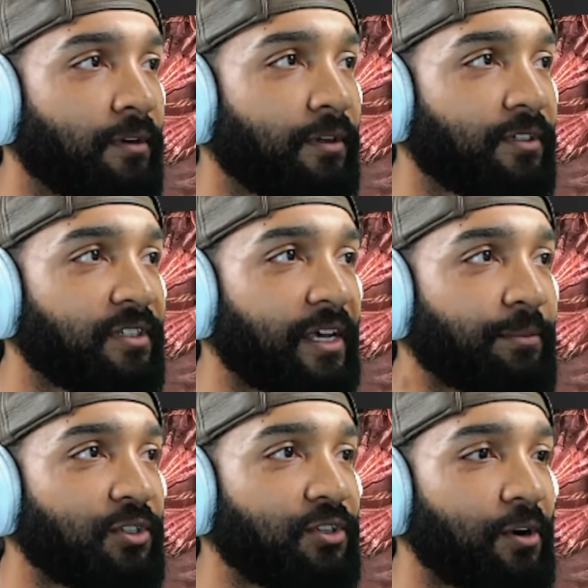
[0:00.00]
His
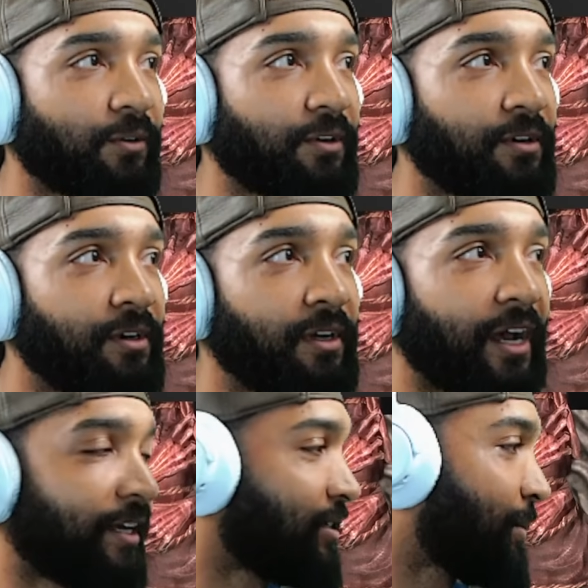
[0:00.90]
name's Joker.
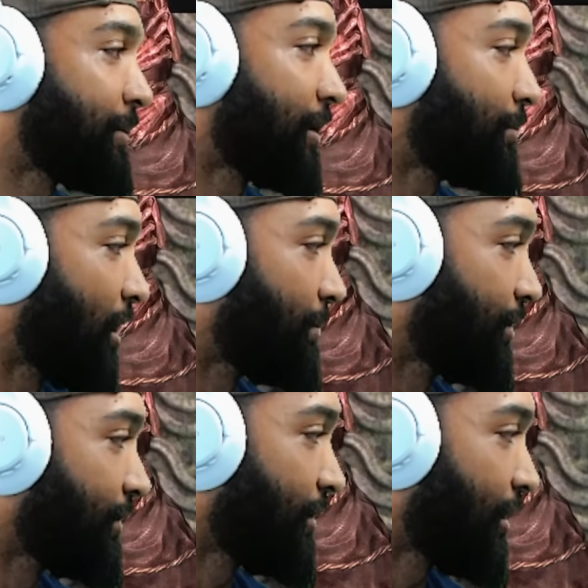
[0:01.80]
I guess maybe I'll pop
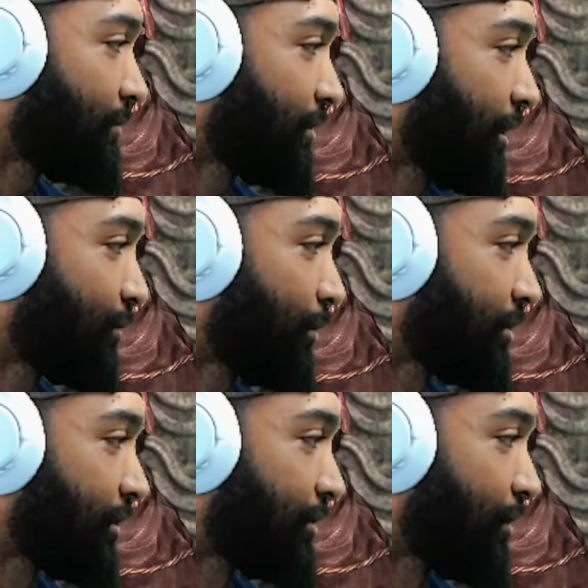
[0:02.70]
it. I'll switch these